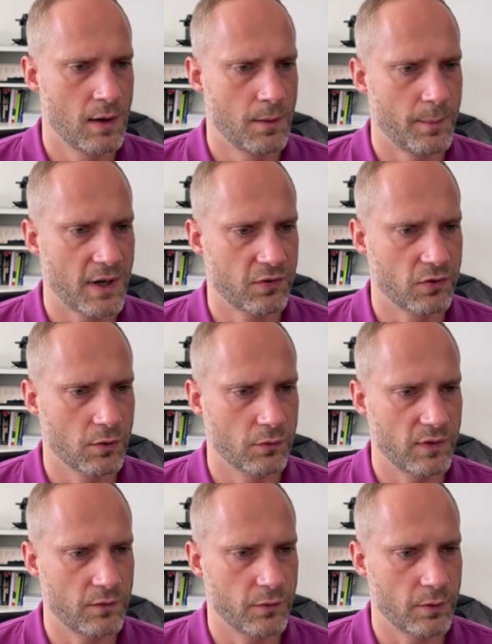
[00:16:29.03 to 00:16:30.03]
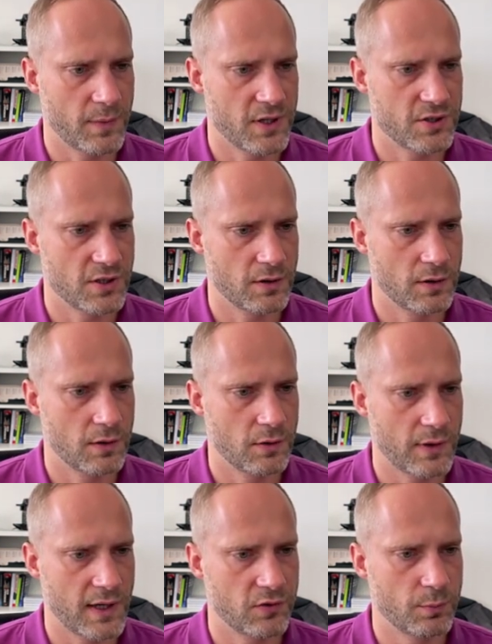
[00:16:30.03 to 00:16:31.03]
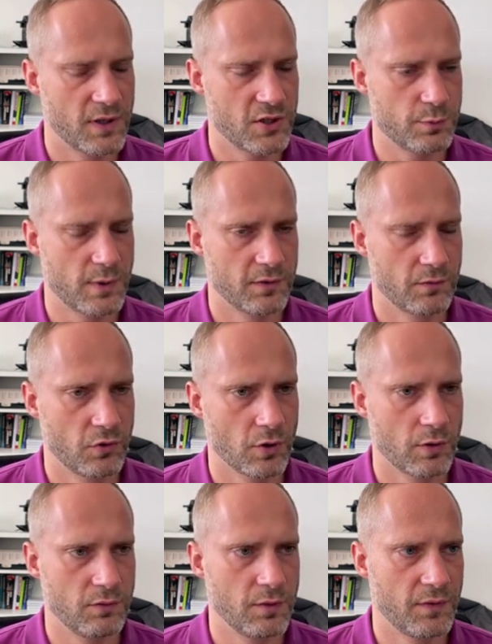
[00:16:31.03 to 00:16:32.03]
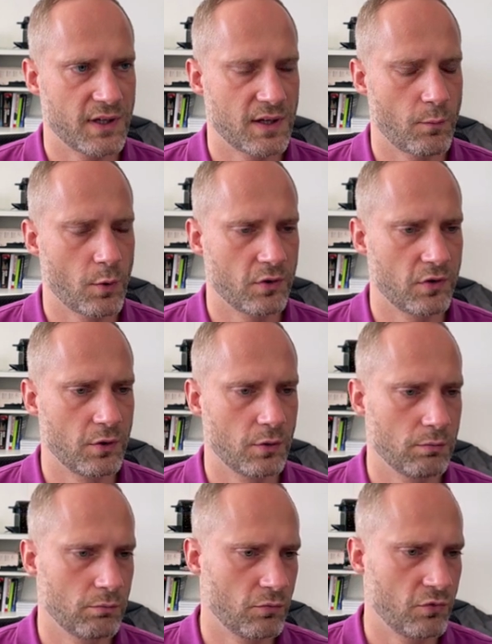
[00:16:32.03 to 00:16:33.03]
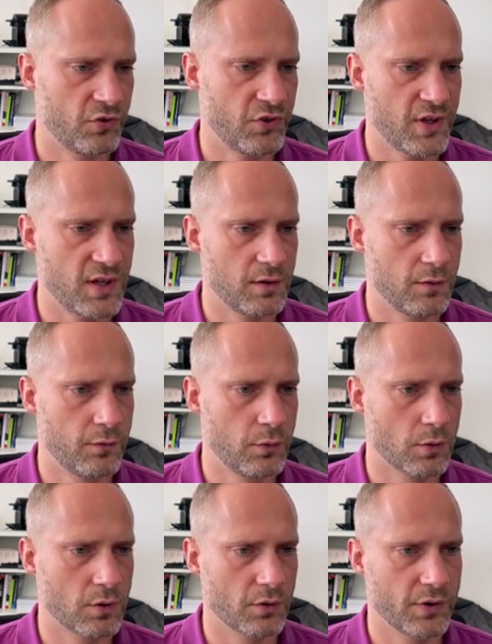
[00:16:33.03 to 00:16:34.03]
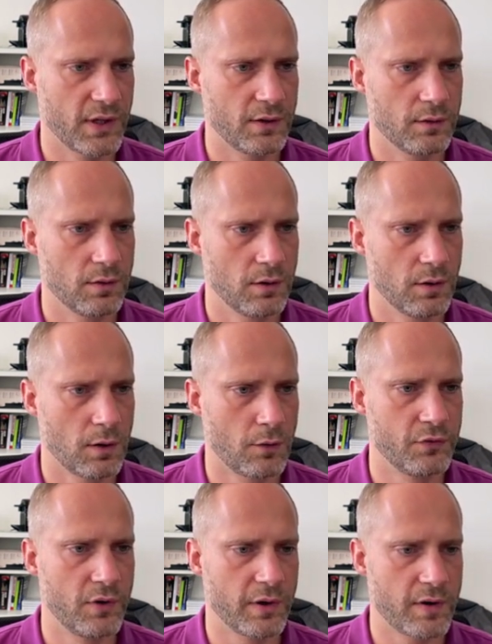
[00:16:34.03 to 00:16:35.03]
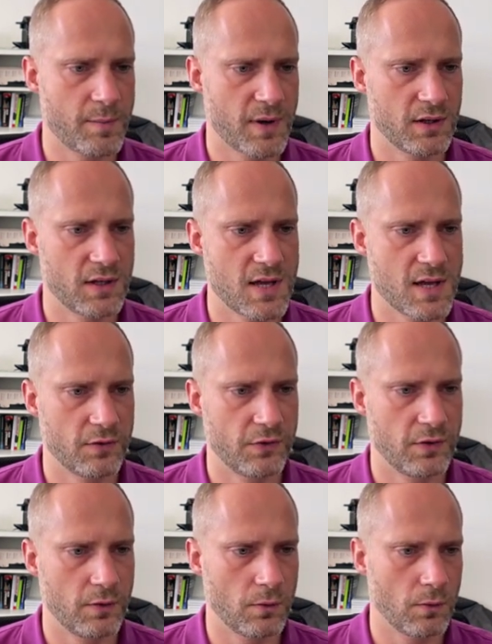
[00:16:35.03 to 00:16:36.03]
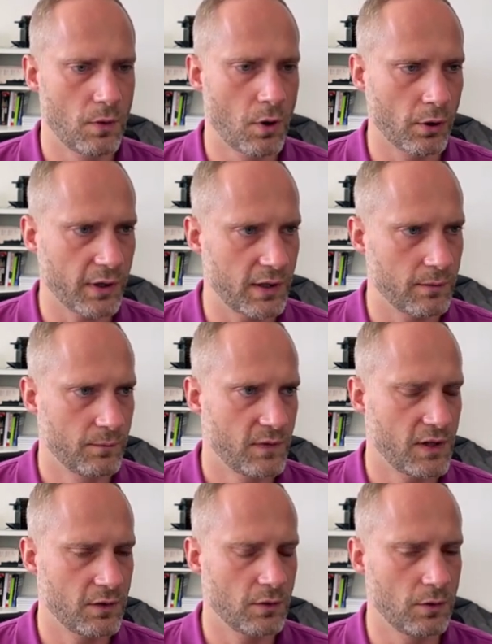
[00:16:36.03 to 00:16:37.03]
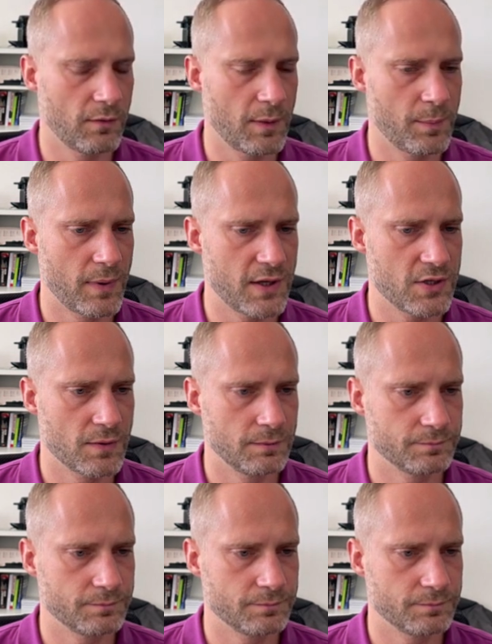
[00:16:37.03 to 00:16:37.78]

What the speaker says: Microsoft Information Rights Management. So if the victim wants to see the full content of the agreement, he has to log in into the web page.